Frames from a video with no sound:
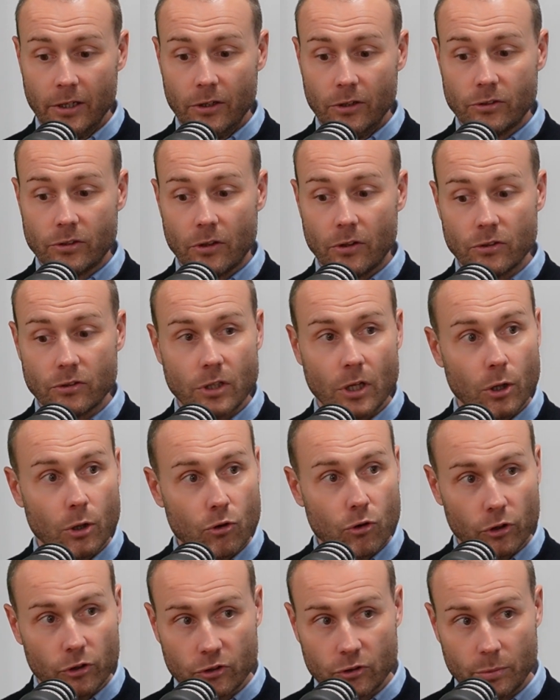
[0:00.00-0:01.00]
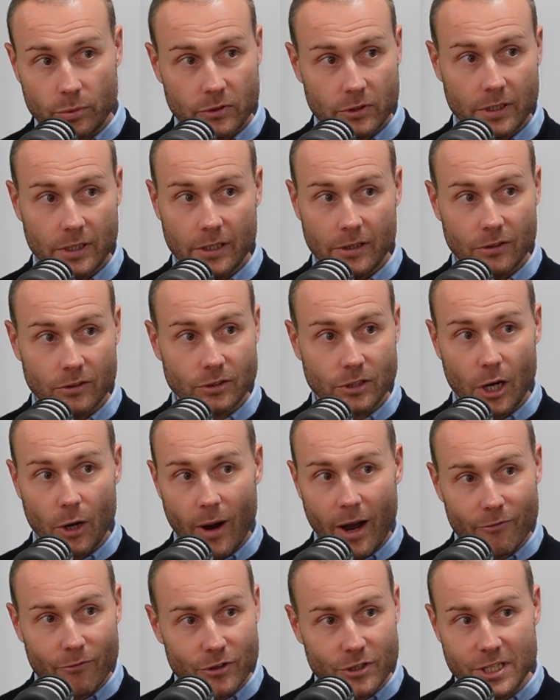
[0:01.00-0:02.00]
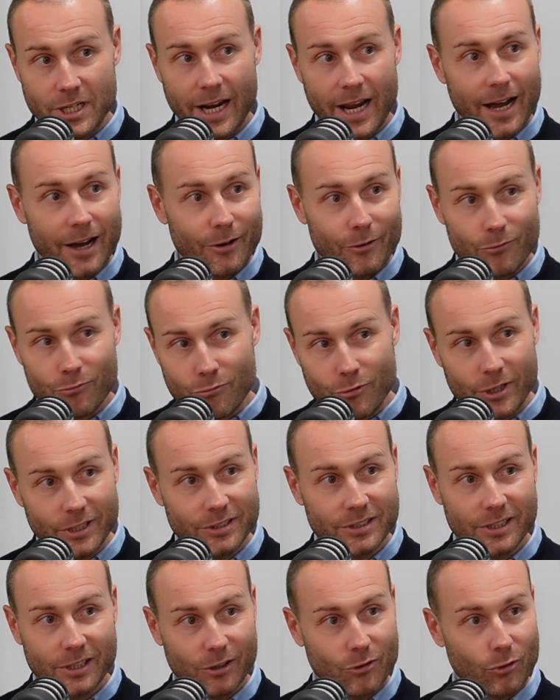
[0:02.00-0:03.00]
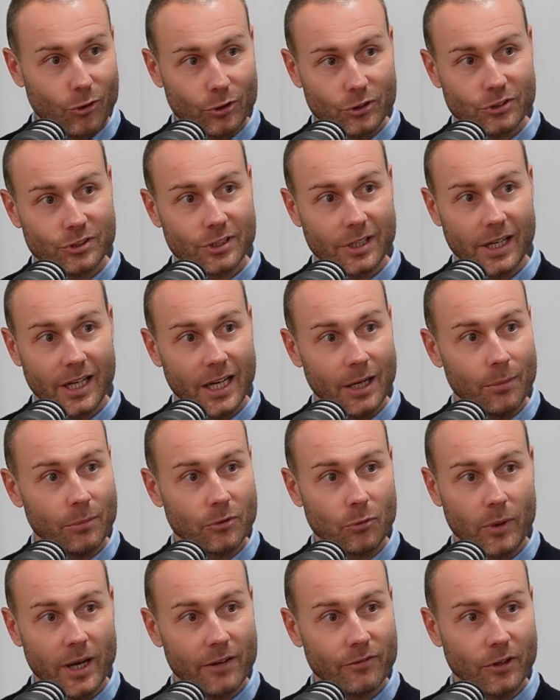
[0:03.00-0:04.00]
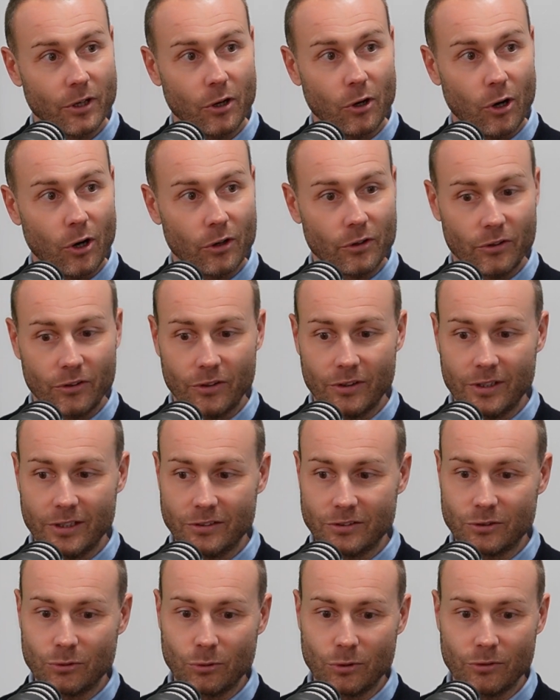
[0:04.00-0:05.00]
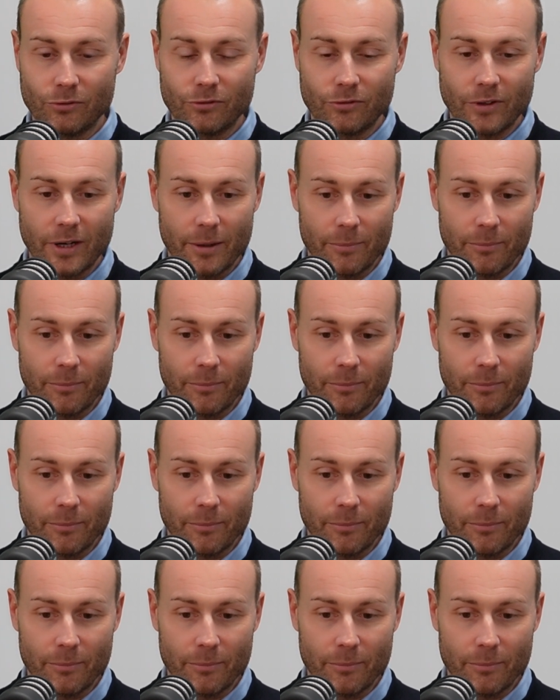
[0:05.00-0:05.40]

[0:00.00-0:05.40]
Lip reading: So there's no cross subsidy, there's no averaging out of risk across schemes. We haven't got this sort of